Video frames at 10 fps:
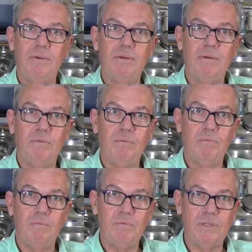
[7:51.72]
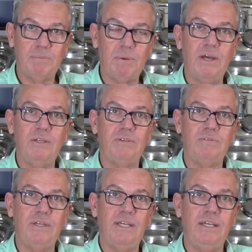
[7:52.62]
to dispose
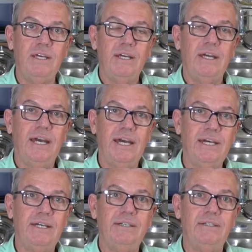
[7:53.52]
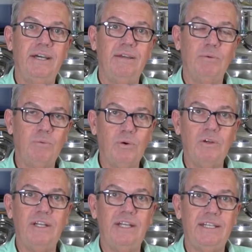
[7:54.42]
of the
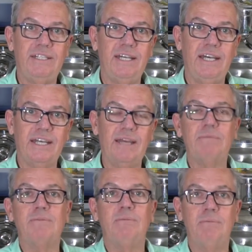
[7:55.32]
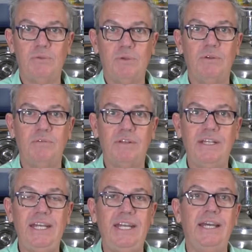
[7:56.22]
water that comes from as well for
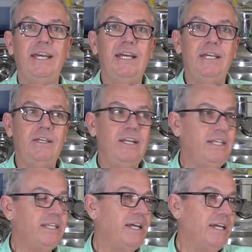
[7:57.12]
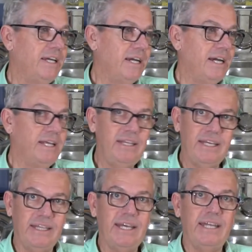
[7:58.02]
cleaning? You need to
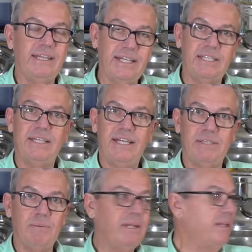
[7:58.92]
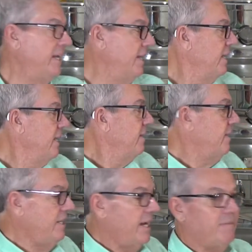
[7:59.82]
think of that. That's one thing.
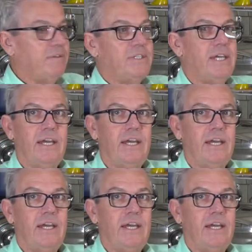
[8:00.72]
Then you have to say,